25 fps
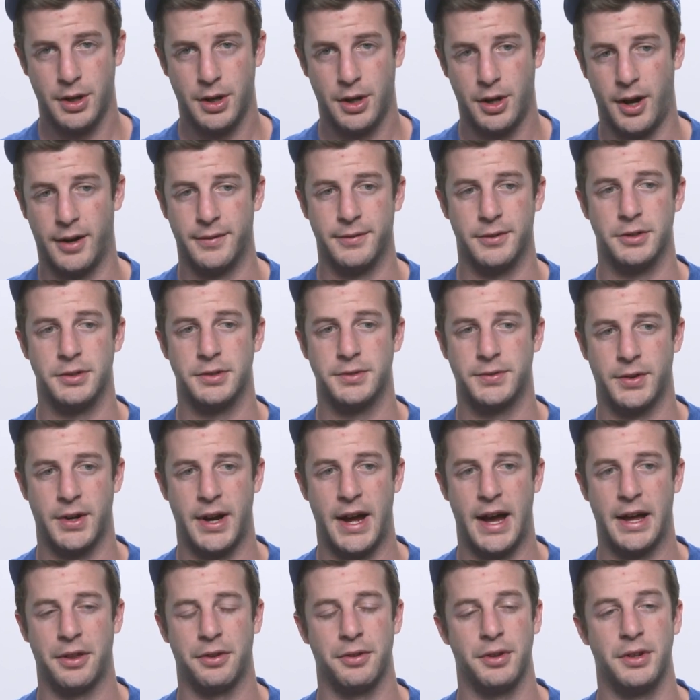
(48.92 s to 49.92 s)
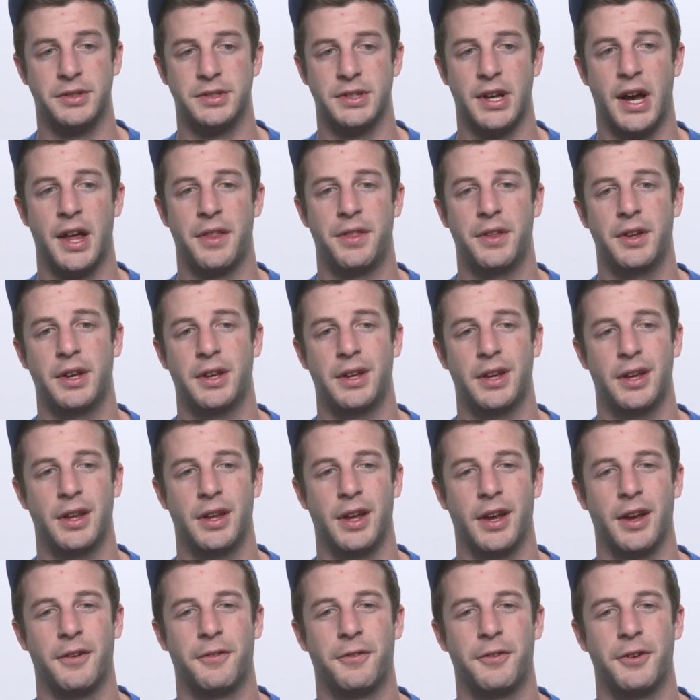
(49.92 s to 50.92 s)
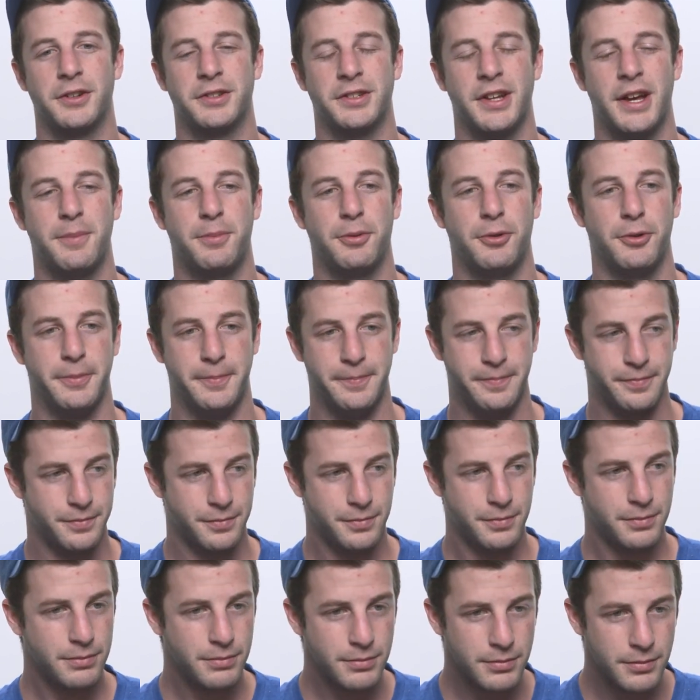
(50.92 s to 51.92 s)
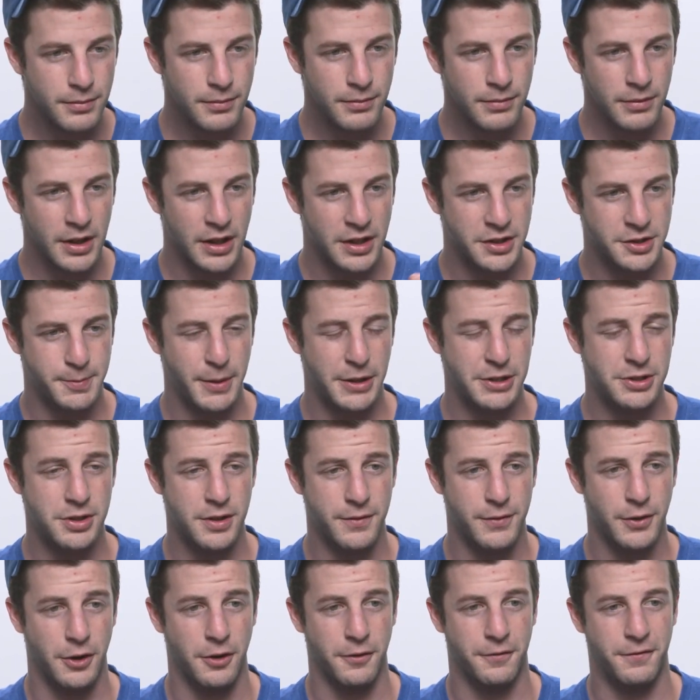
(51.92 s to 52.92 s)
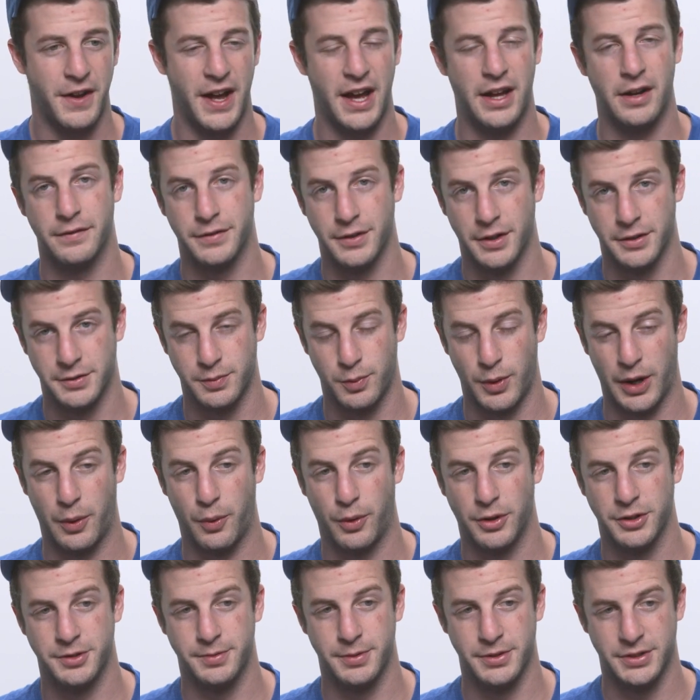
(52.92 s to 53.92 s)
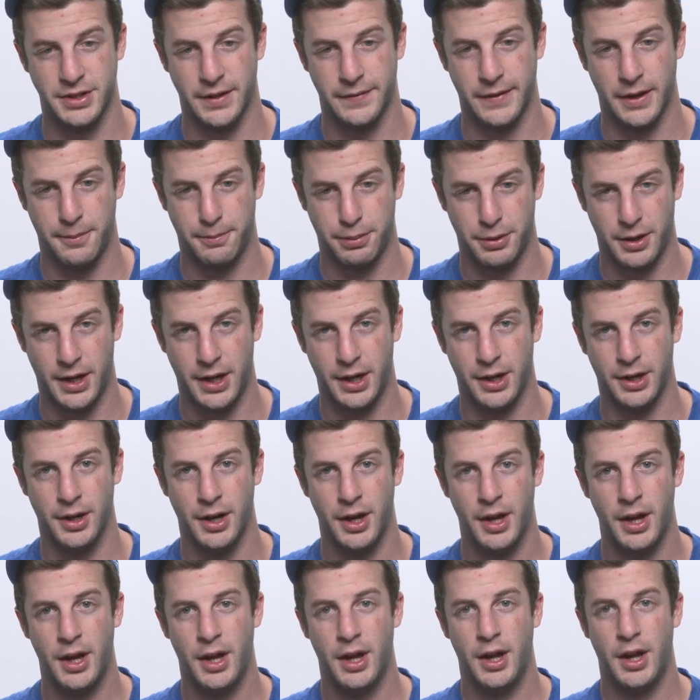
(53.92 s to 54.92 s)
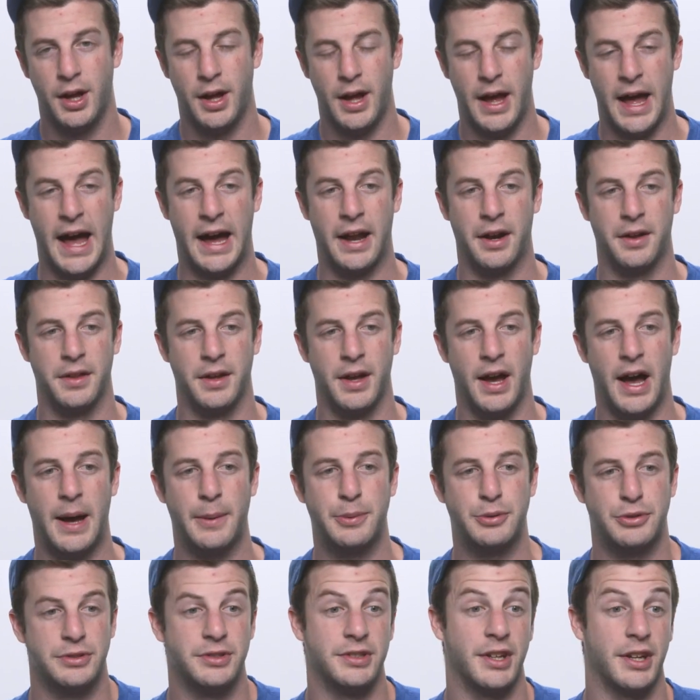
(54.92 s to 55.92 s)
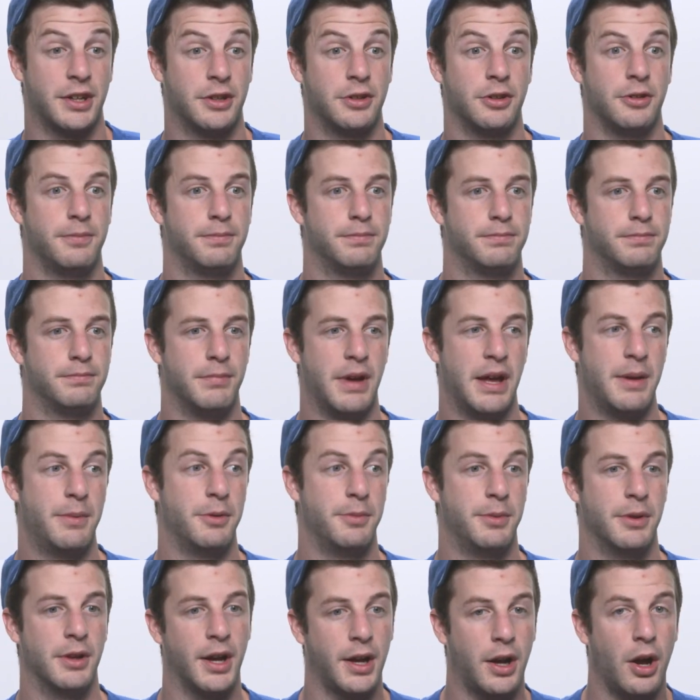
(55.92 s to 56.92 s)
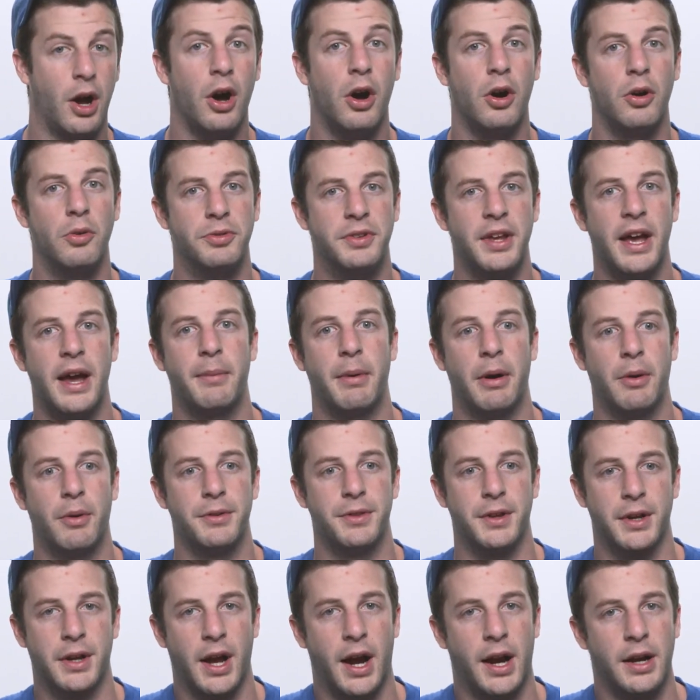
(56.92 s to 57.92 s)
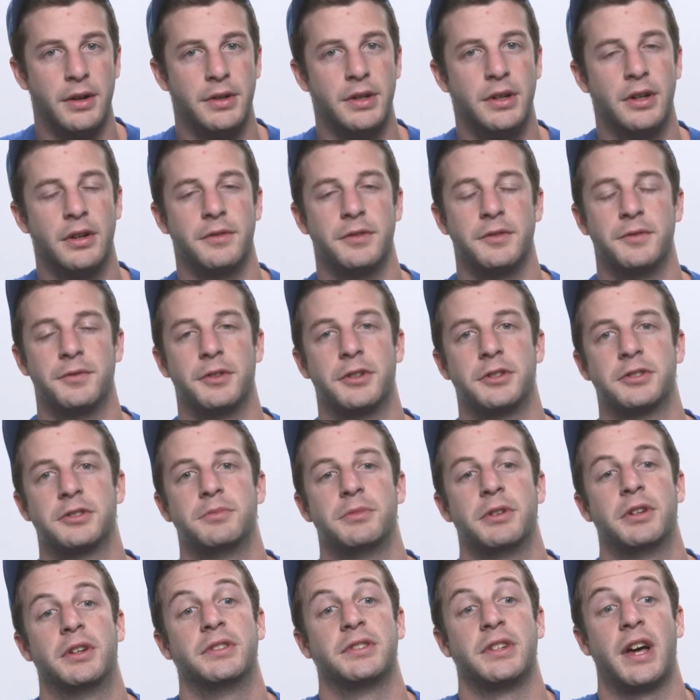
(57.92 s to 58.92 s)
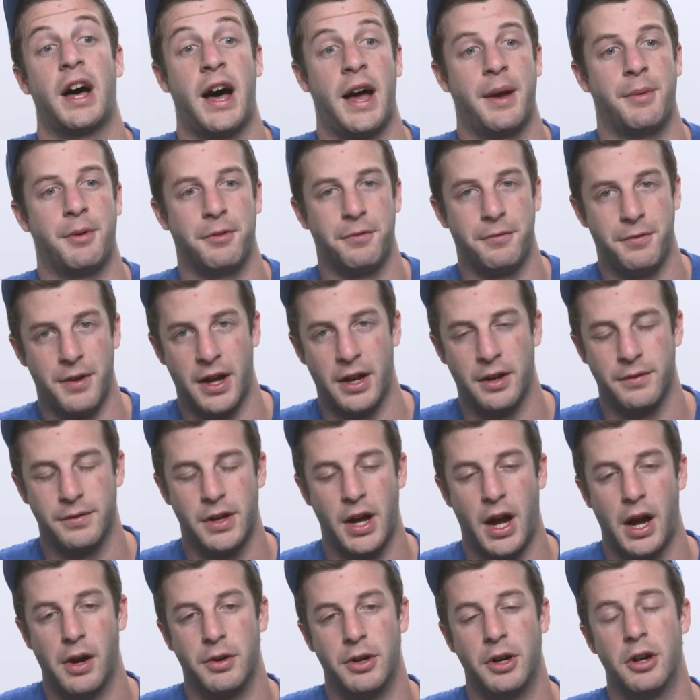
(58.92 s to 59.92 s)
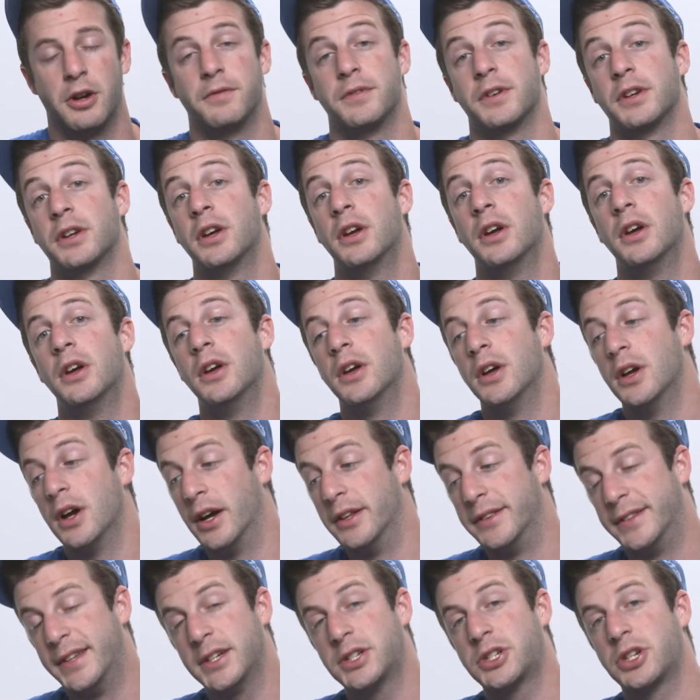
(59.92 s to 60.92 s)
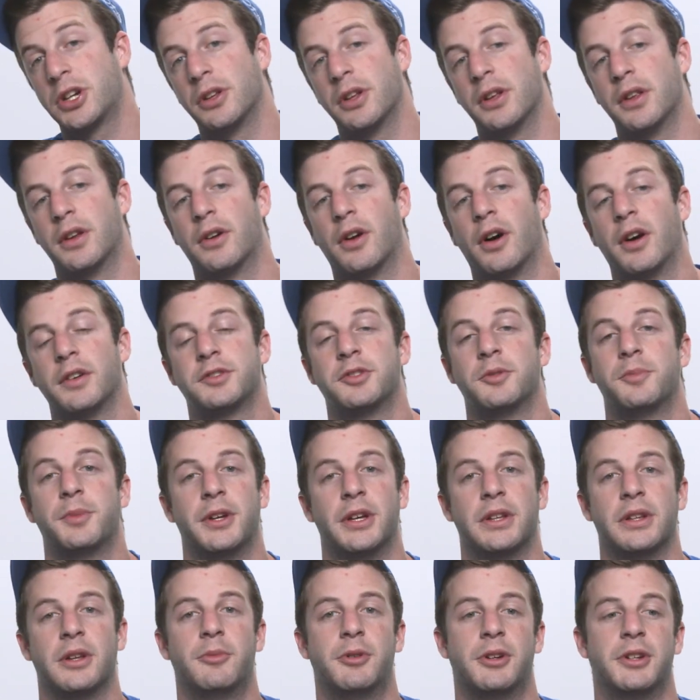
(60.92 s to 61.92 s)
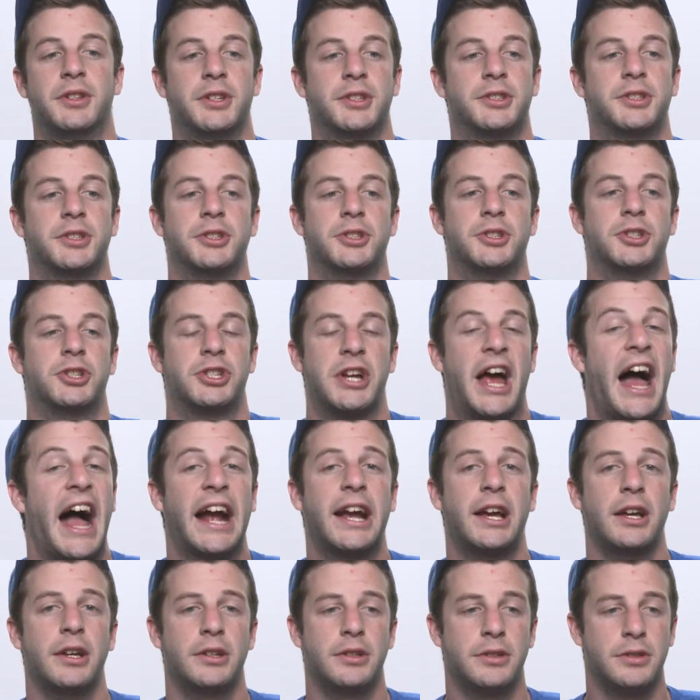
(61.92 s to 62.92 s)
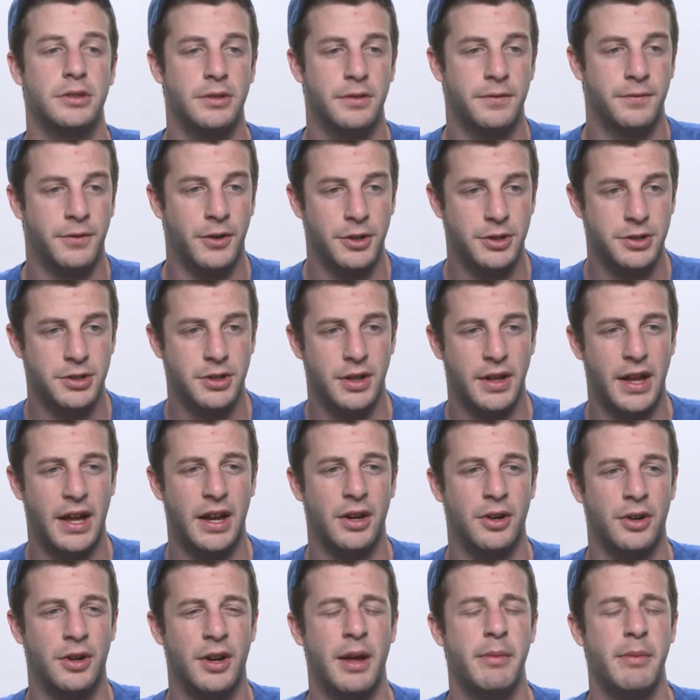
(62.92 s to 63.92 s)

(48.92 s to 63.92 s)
covers for athletes. I think, like, for example, especially if you're a fan of like one specific player, out of the options, like, you'll maybe be like, oh damn, I want the Kyrie Irving version because I'm a fan of Kyrie Irving. Additionally, there'll also be a limited edition Shaq version of that, or